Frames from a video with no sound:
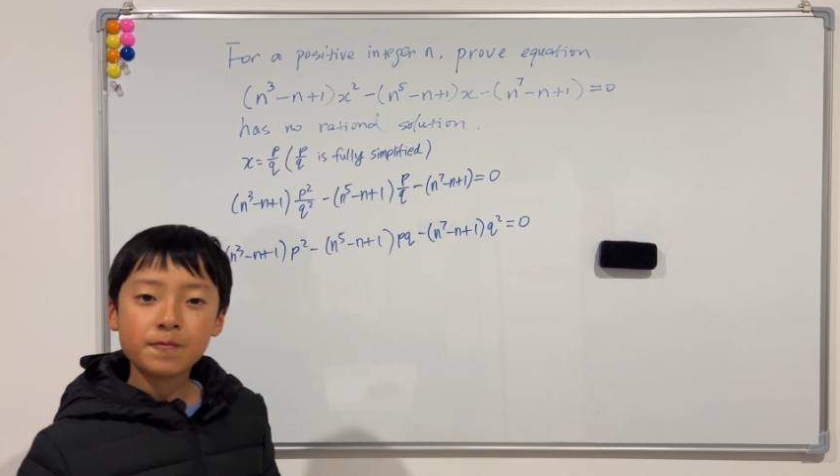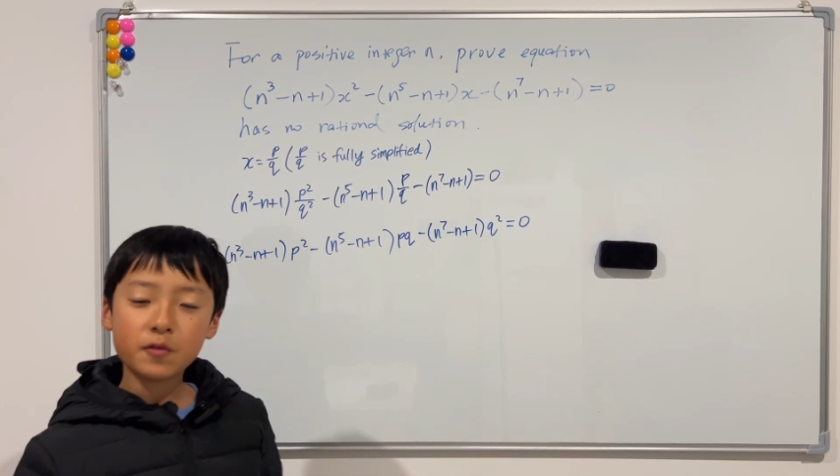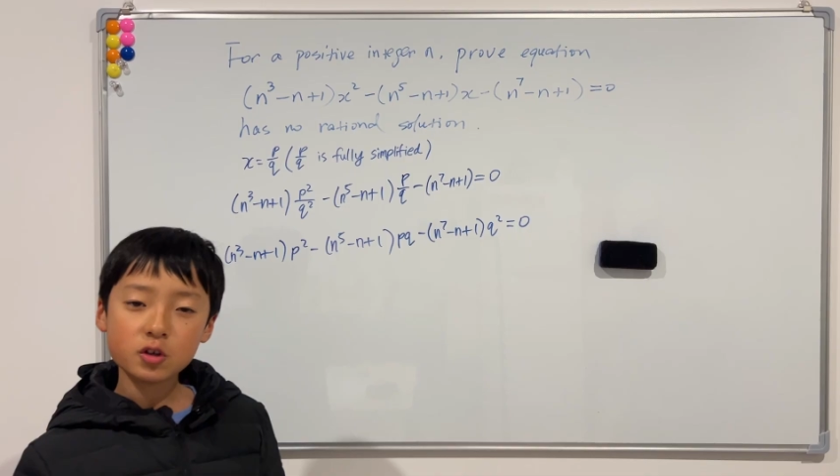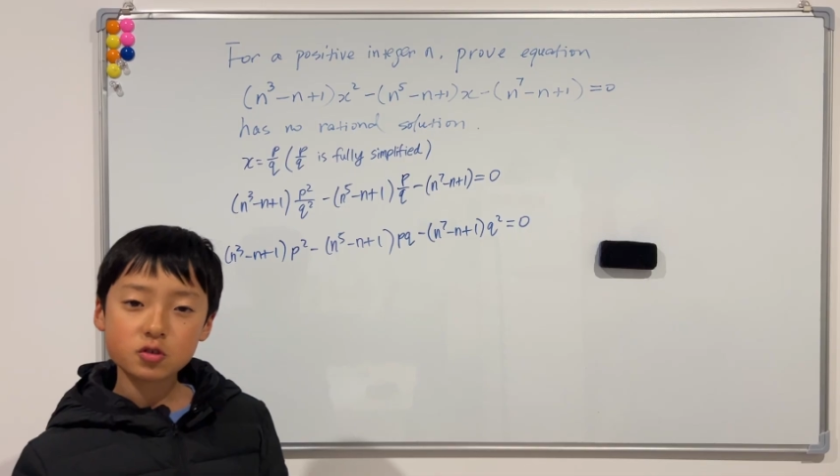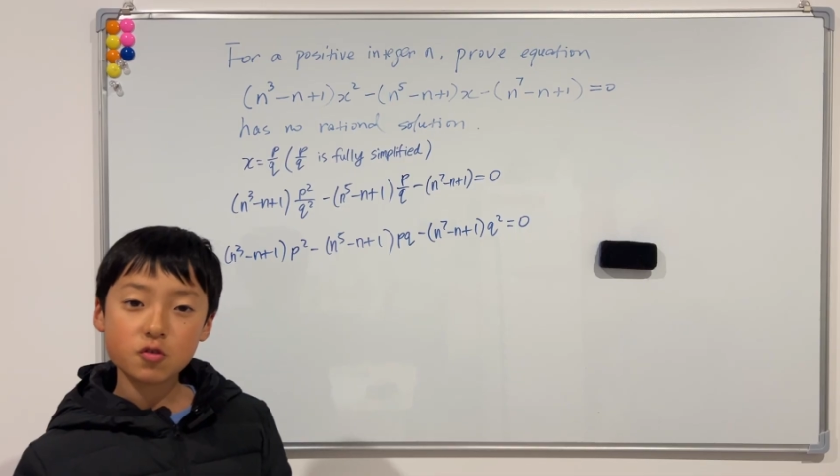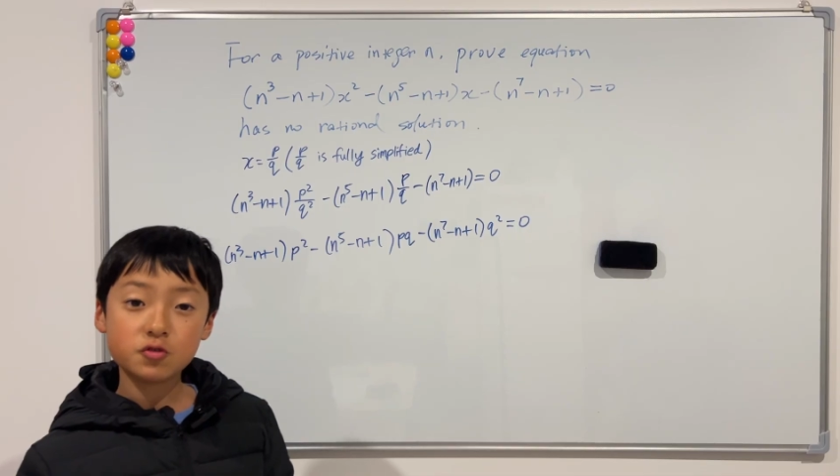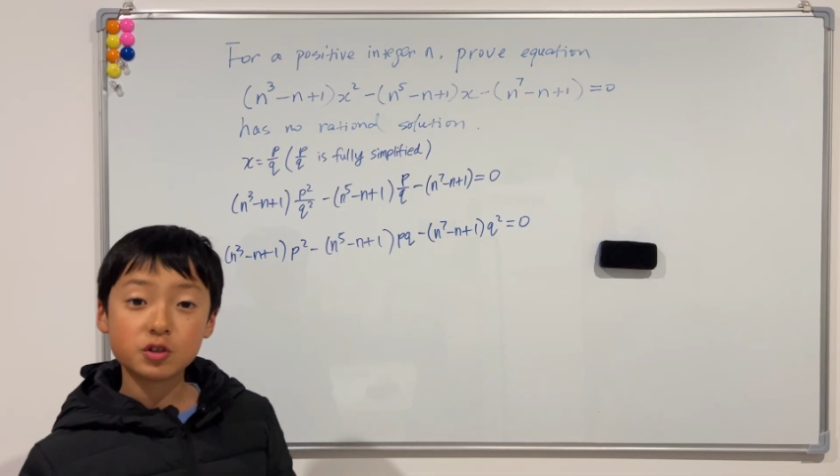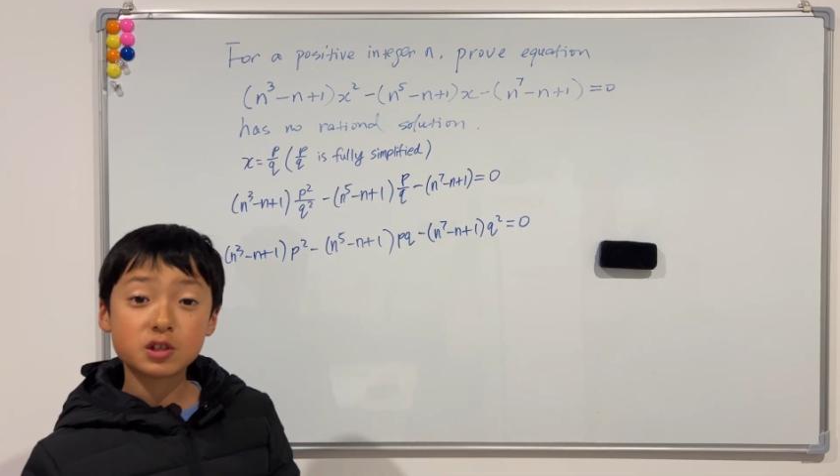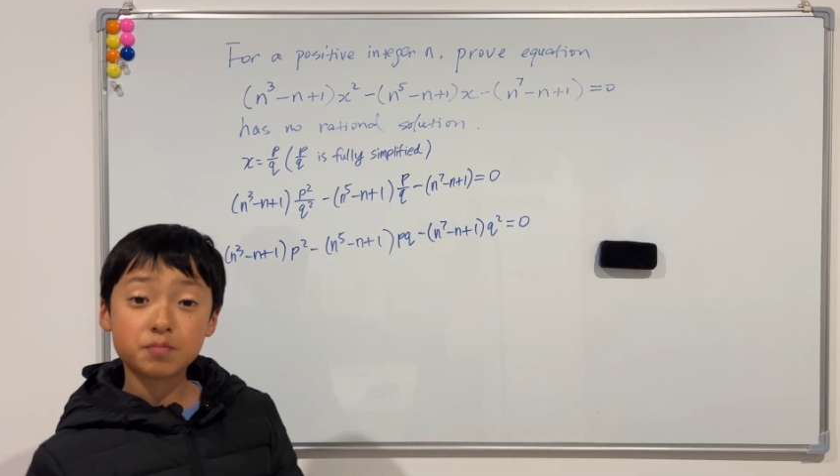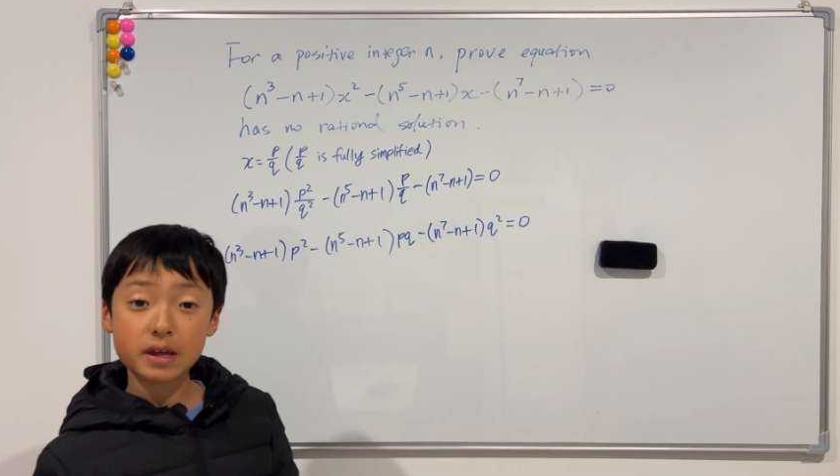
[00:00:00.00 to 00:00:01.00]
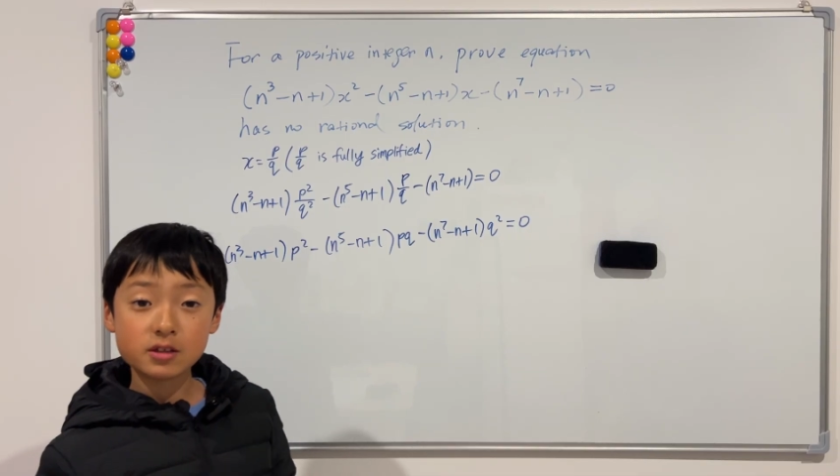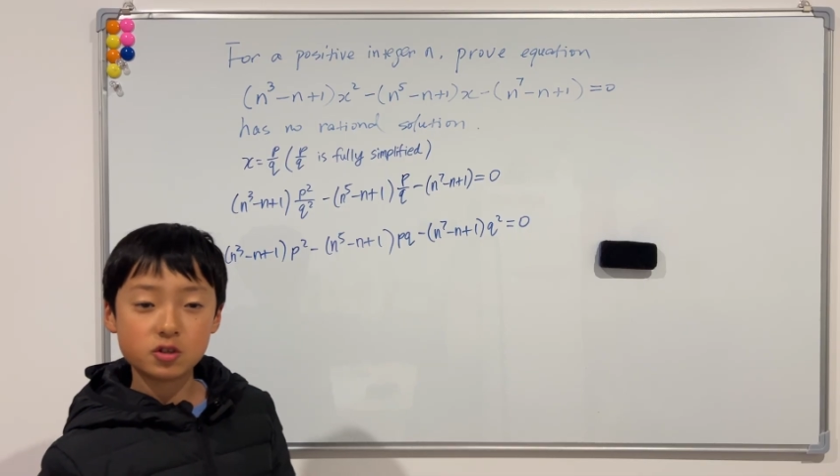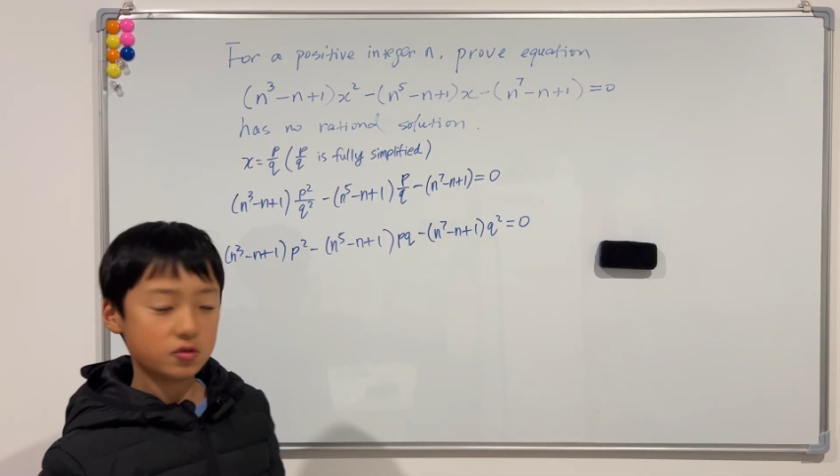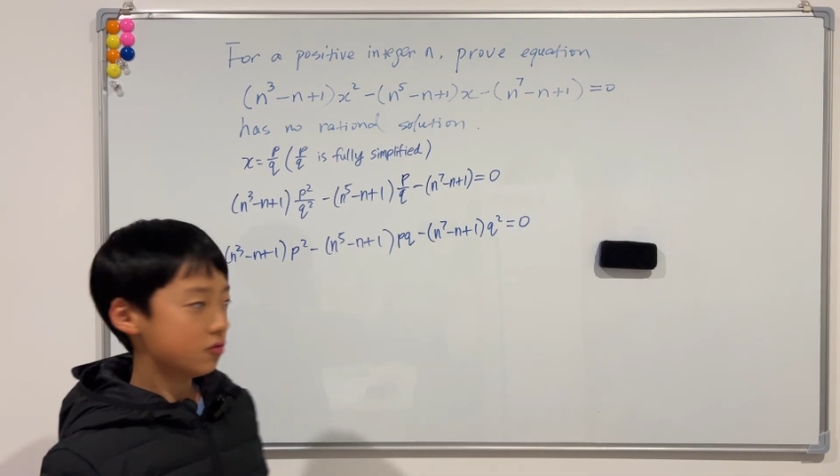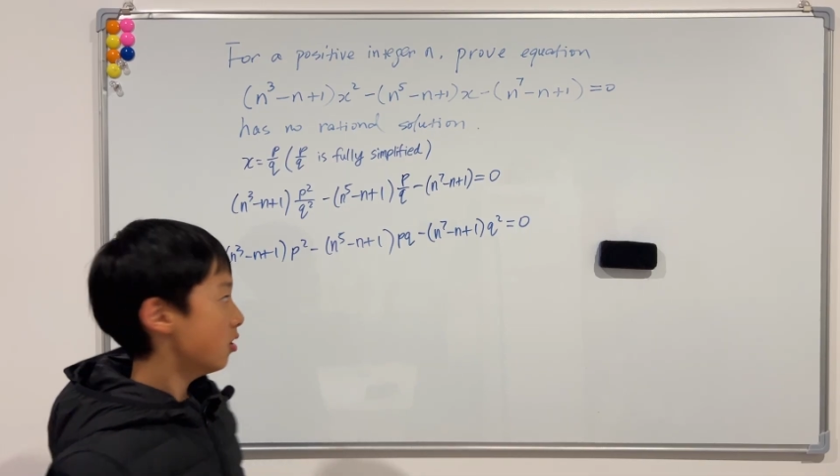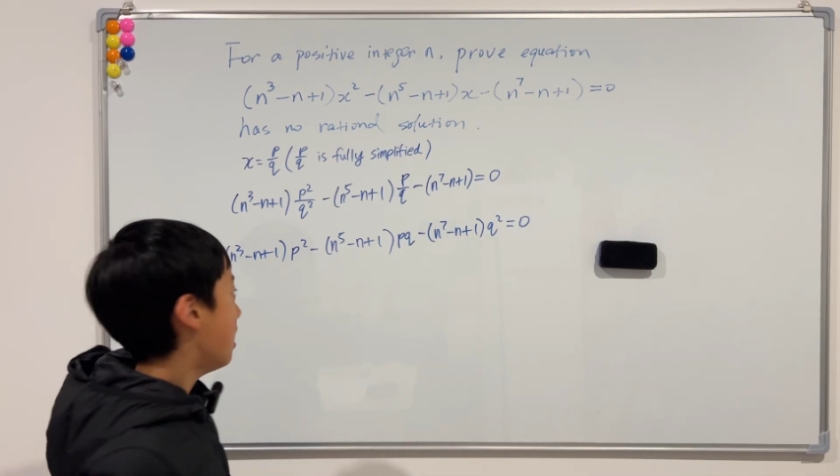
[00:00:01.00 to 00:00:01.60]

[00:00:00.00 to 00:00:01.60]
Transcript: I'm first going to explain to you